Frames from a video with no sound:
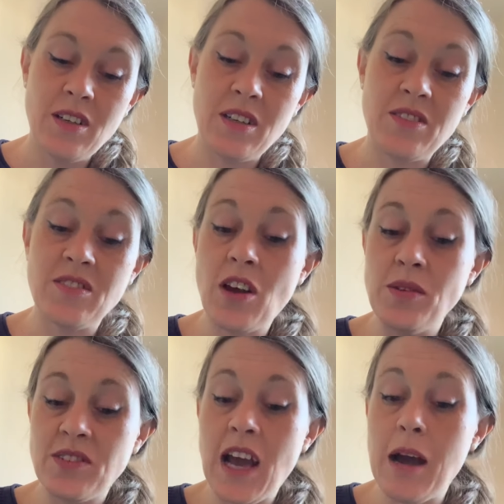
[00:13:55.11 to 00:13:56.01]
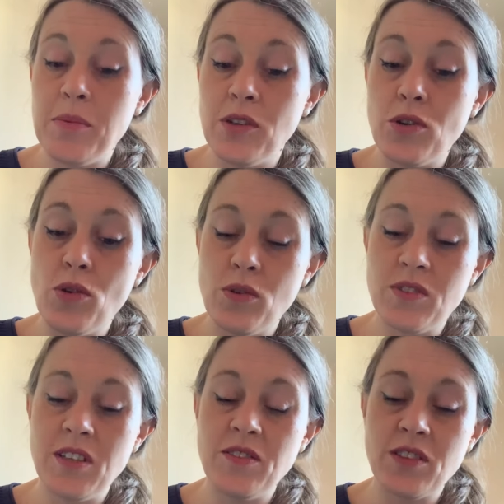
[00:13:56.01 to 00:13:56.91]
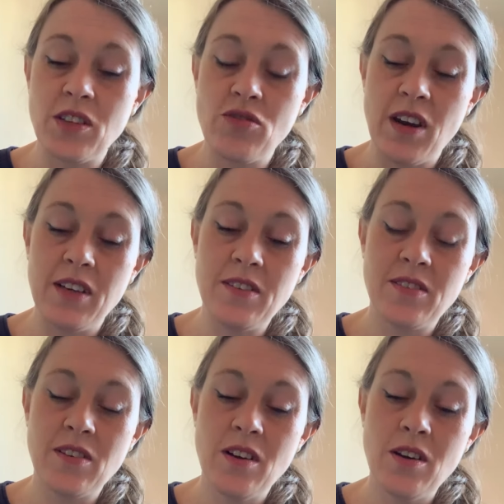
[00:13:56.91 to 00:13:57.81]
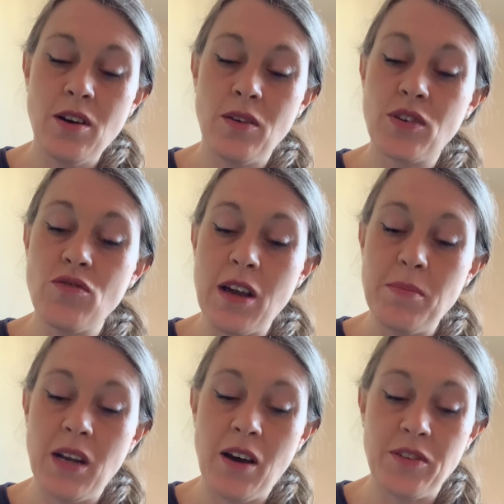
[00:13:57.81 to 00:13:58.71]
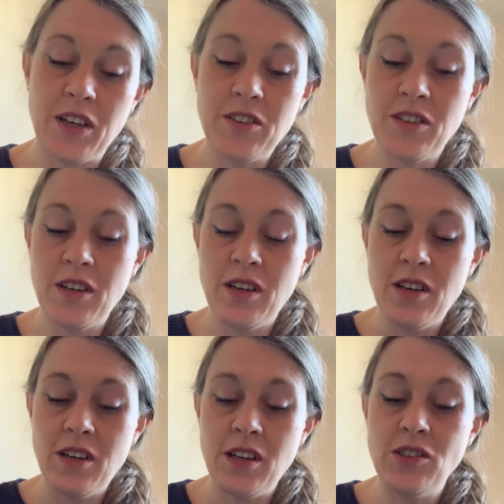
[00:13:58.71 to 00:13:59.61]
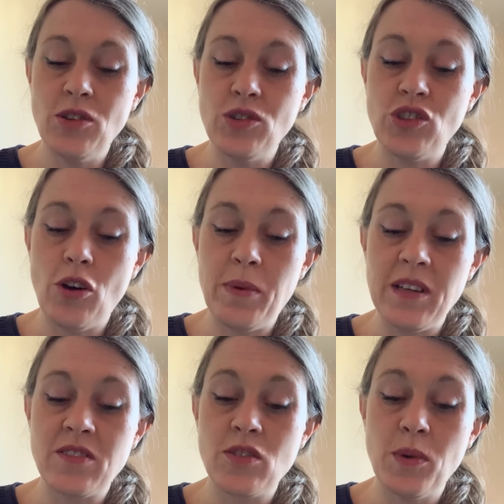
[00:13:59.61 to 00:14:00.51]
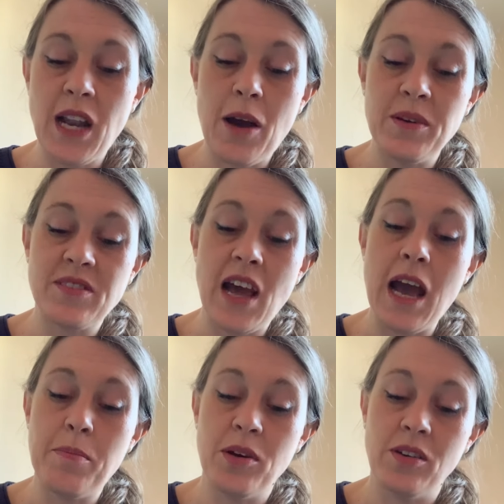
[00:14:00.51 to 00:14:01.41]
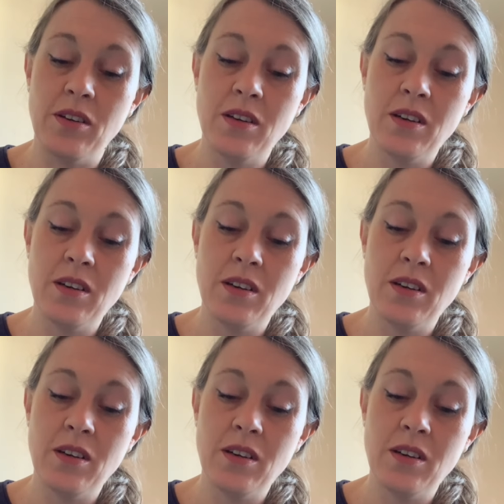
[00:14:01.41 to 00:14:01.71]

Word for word: It is going to happen according to the grace of the Great Beloved, and your job is to allow it to happen